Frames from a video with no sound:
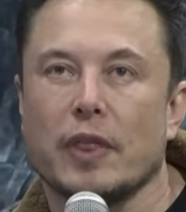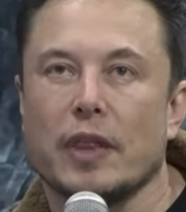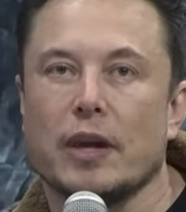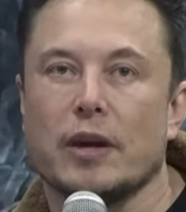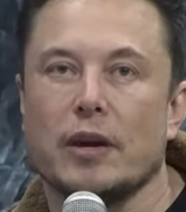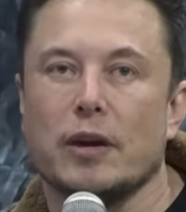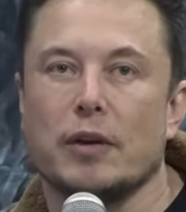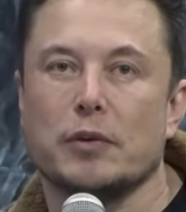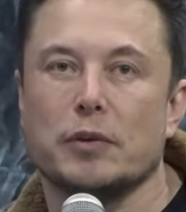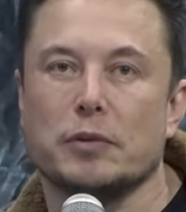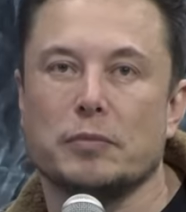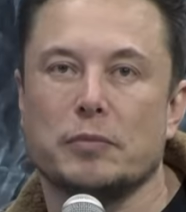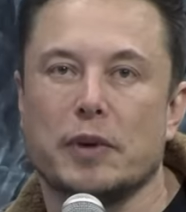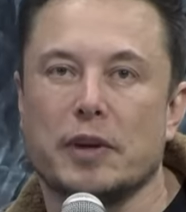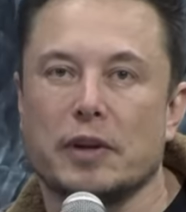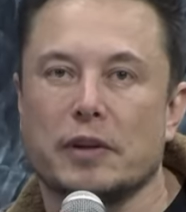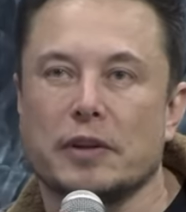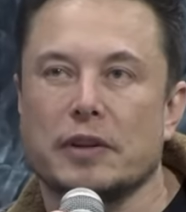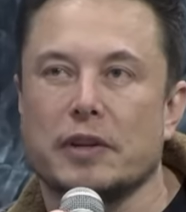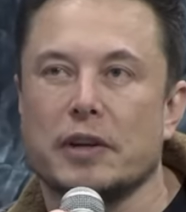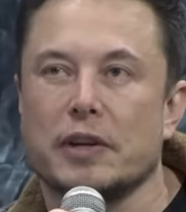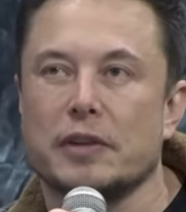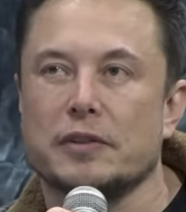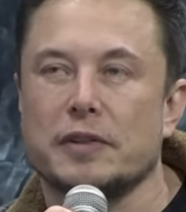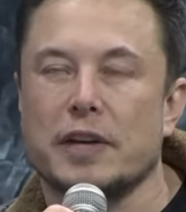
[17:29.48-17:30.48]
Uh, it, was make,
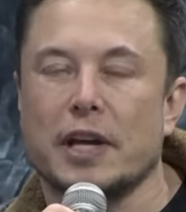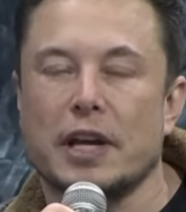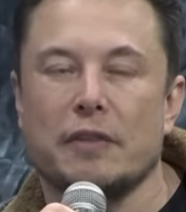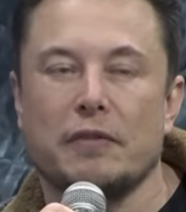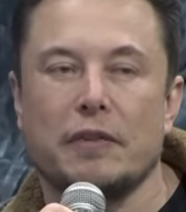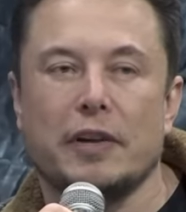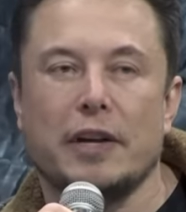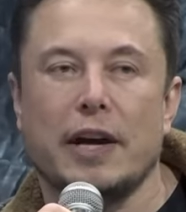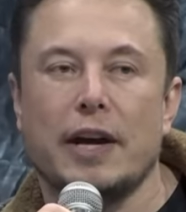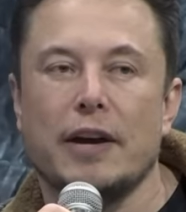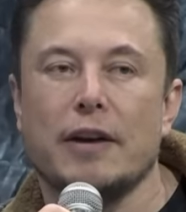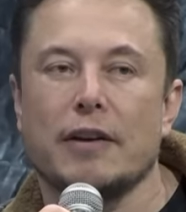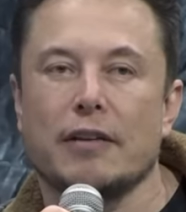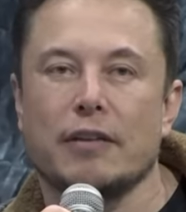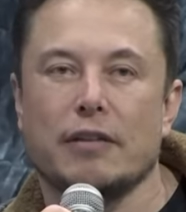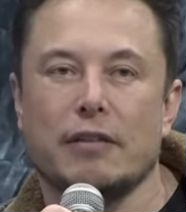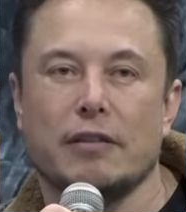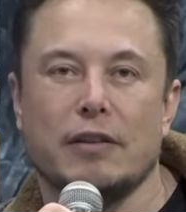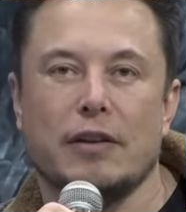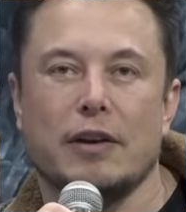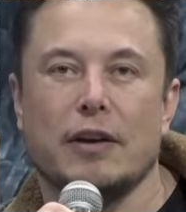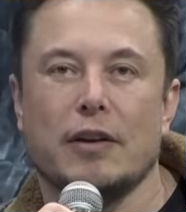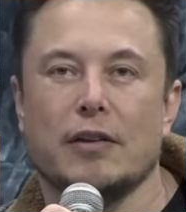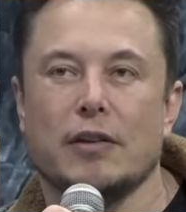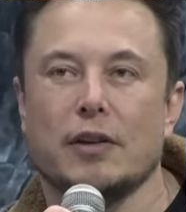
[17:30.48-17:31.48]
it was getting me down.
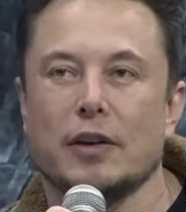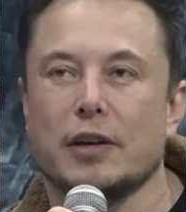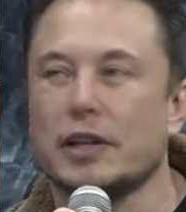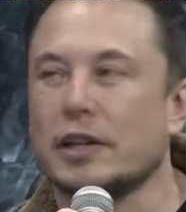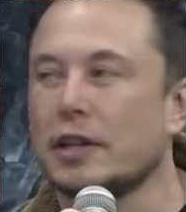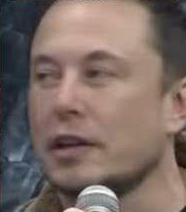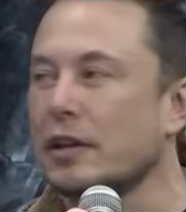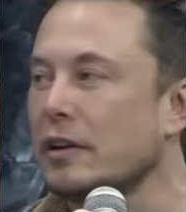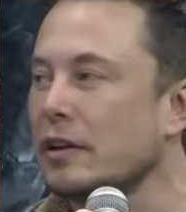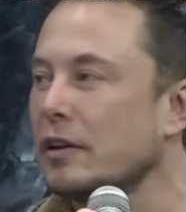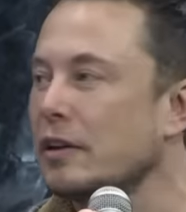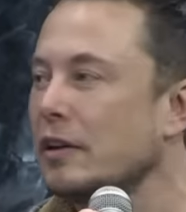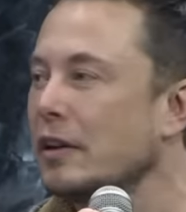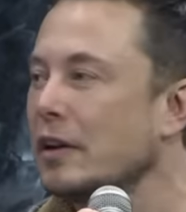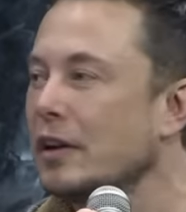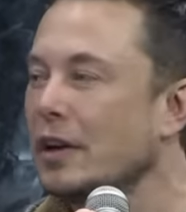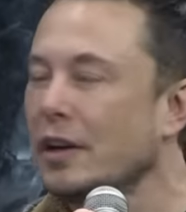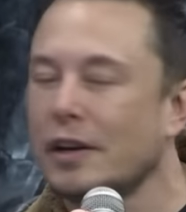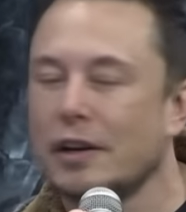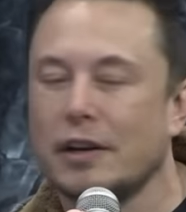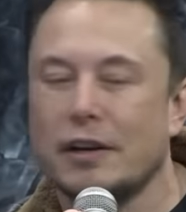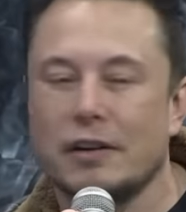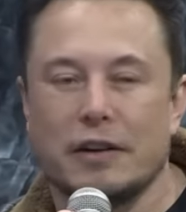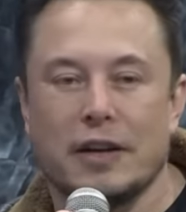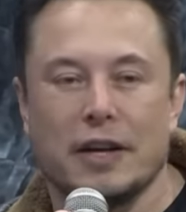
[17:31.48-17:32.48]
I look at the
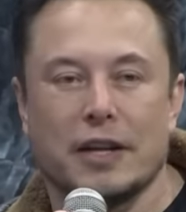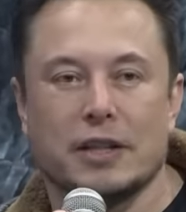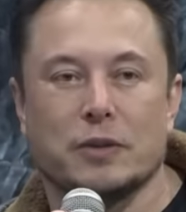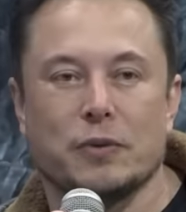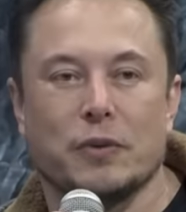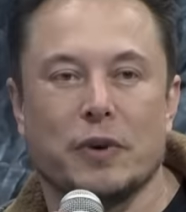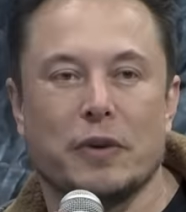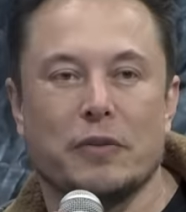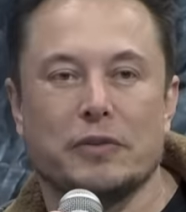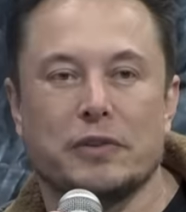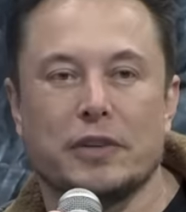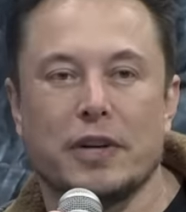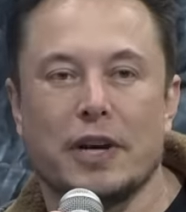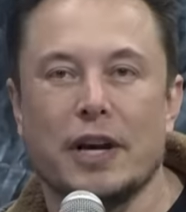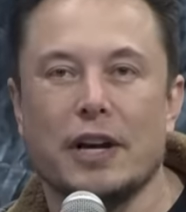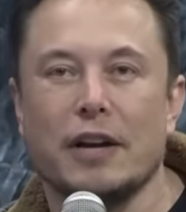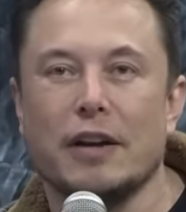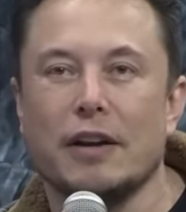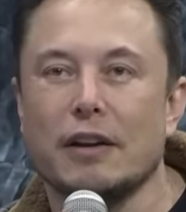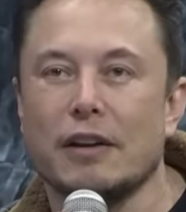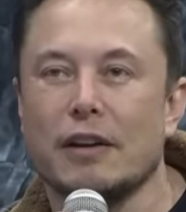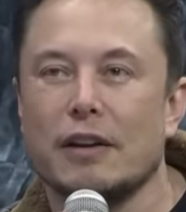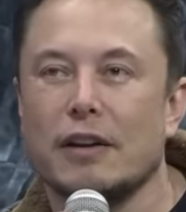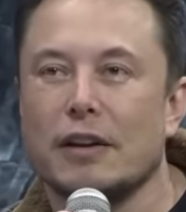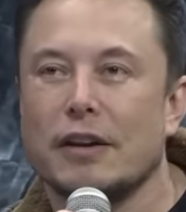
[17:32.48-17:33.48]
NASA website. I
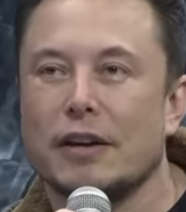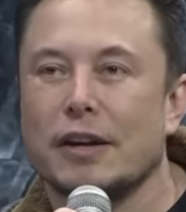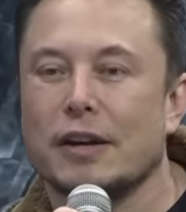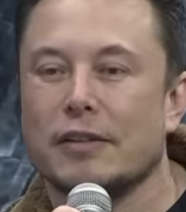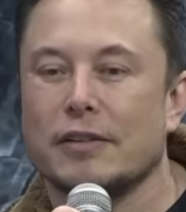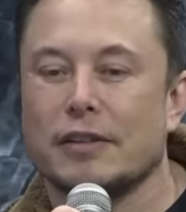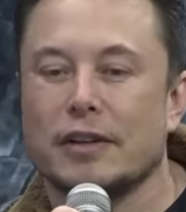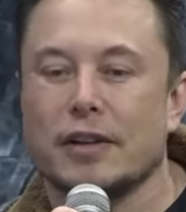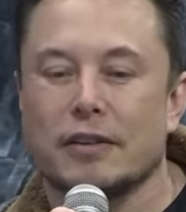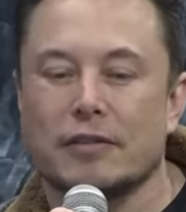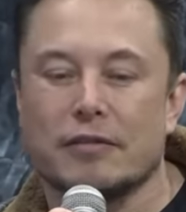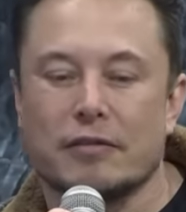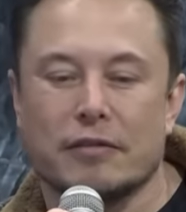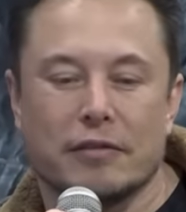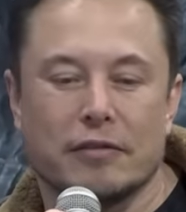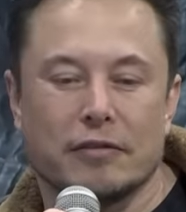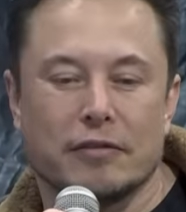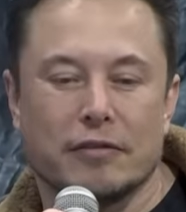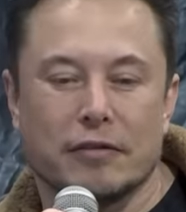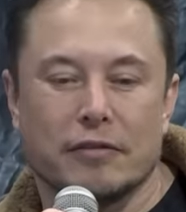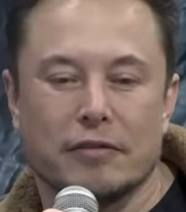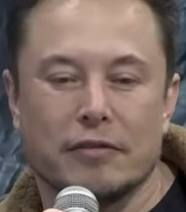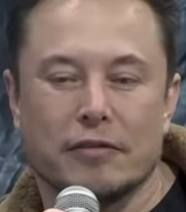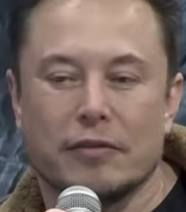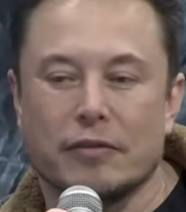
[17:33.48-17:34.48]
was like,
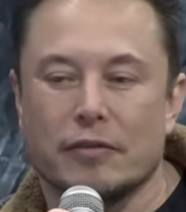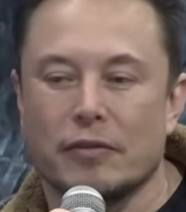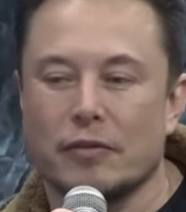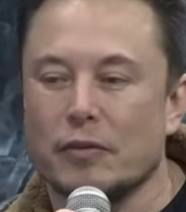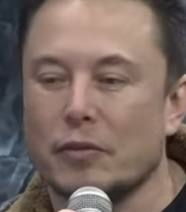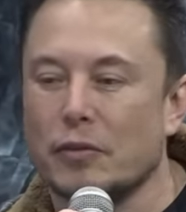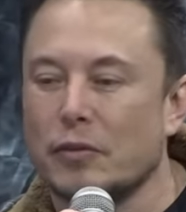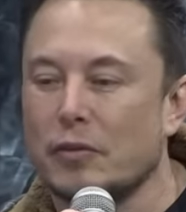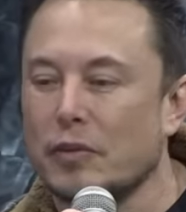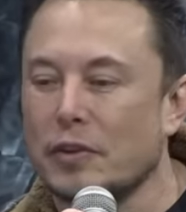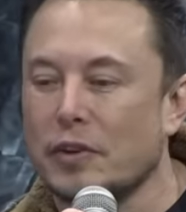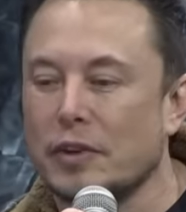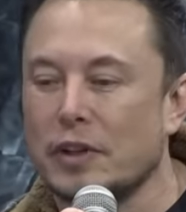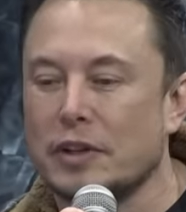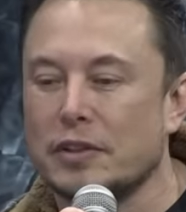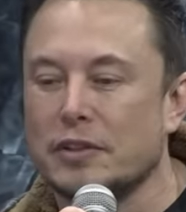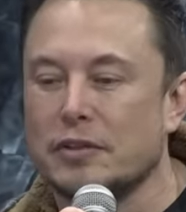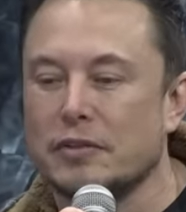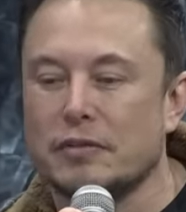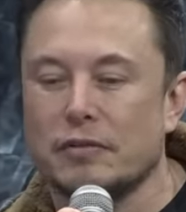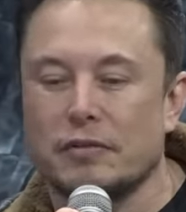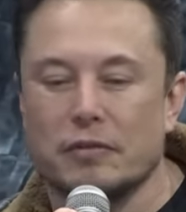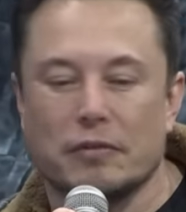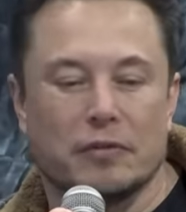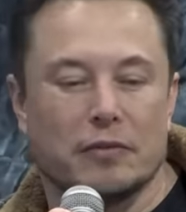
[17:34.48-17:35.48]
does,
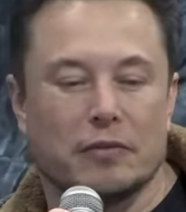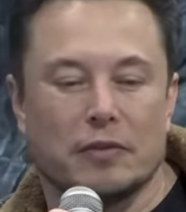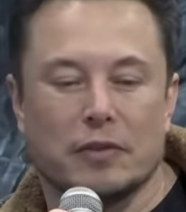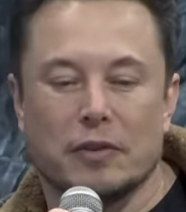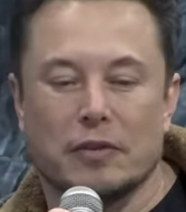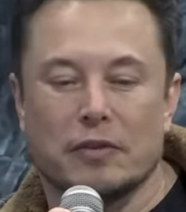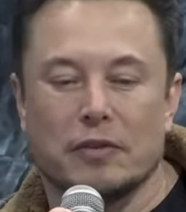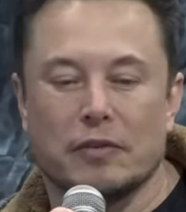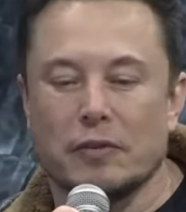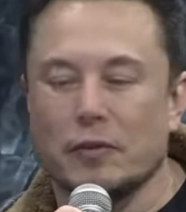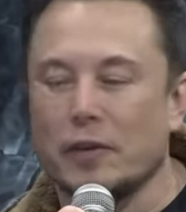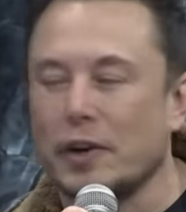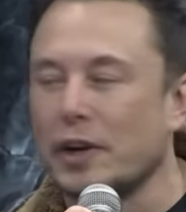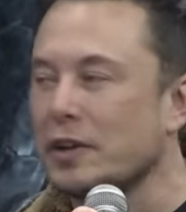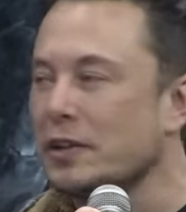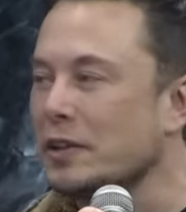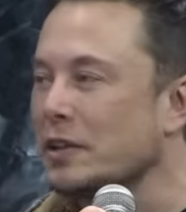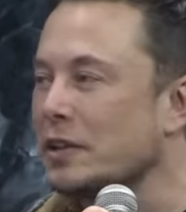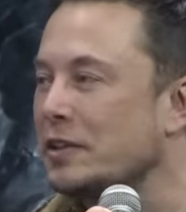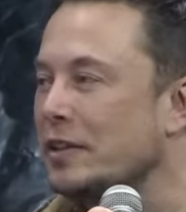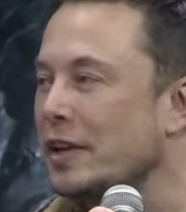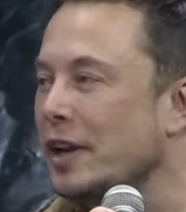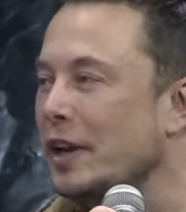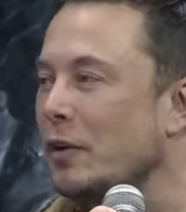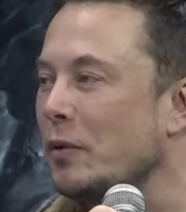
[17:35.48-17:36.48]
where does
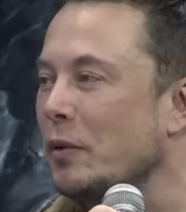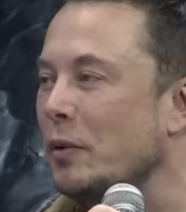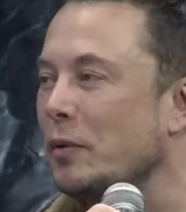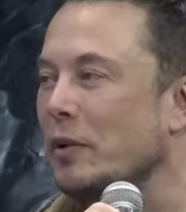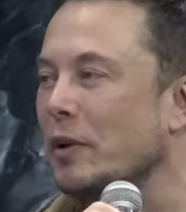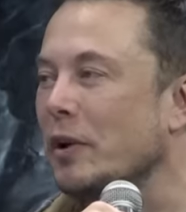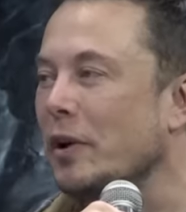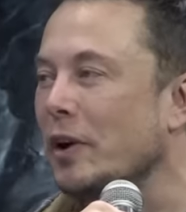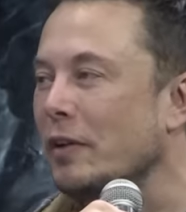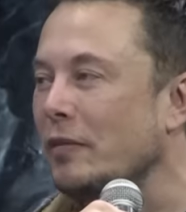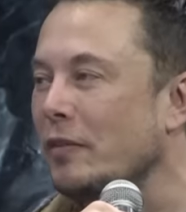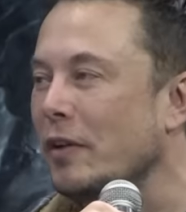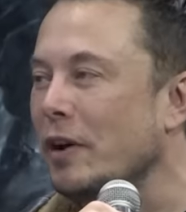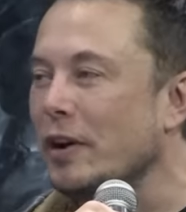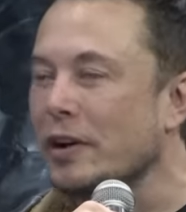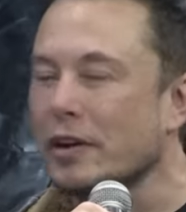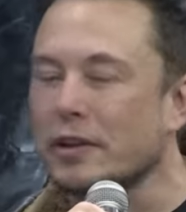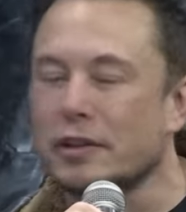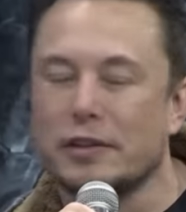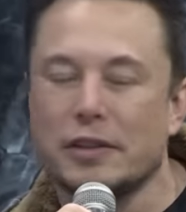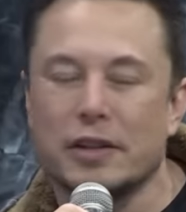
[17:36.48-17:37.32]
it say when we're going to Mars?